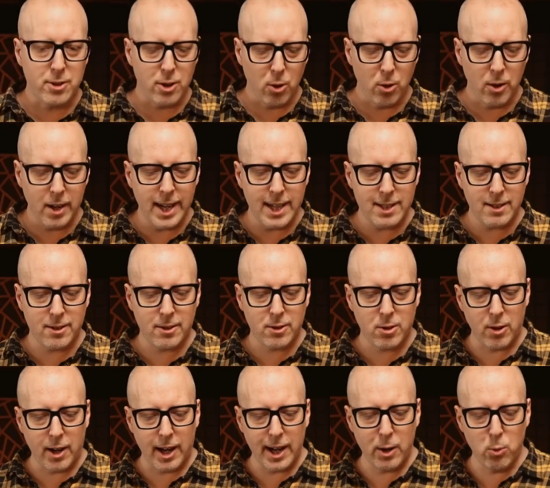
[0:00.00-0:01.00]
let's
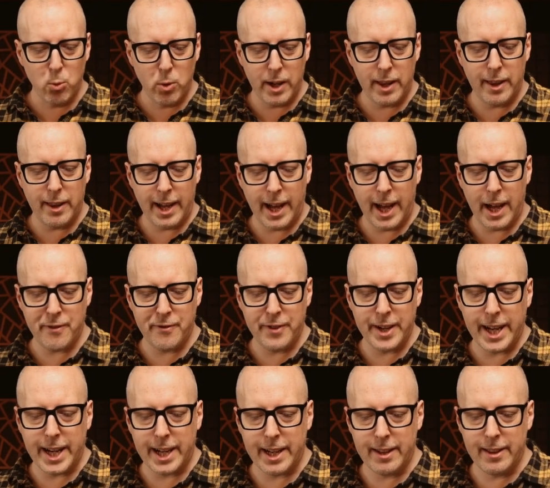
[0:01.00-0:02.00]
try with
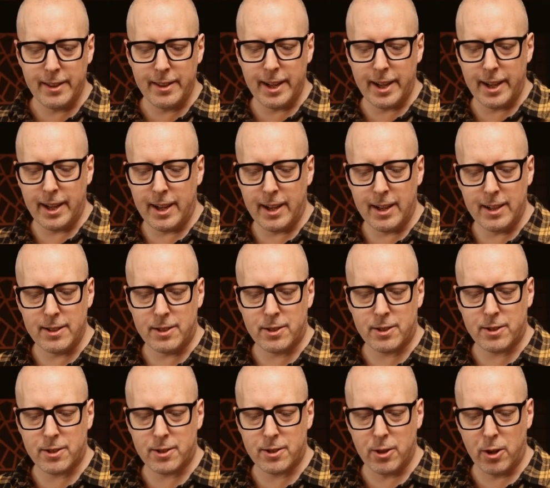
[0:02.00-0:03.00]
having the
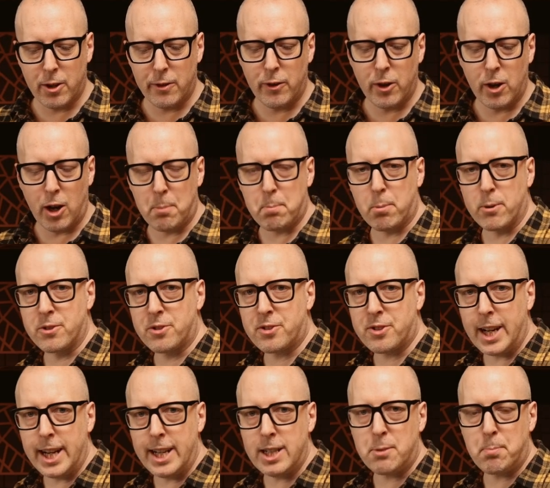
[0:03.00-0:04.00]
server up on
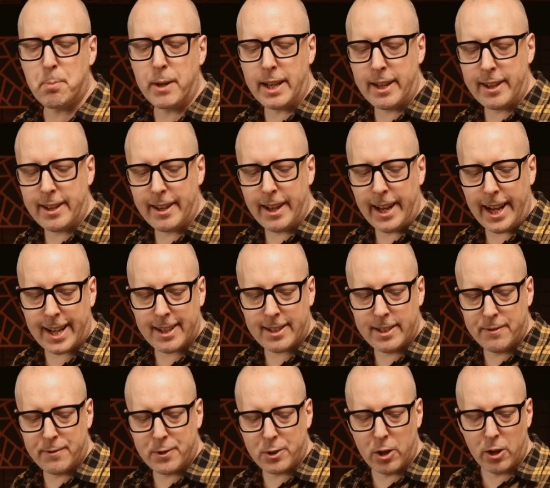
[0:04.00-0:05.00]
stage being the active
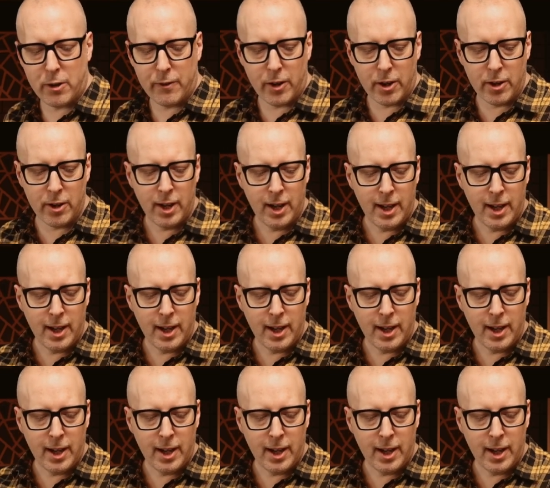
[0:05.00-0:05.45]
server.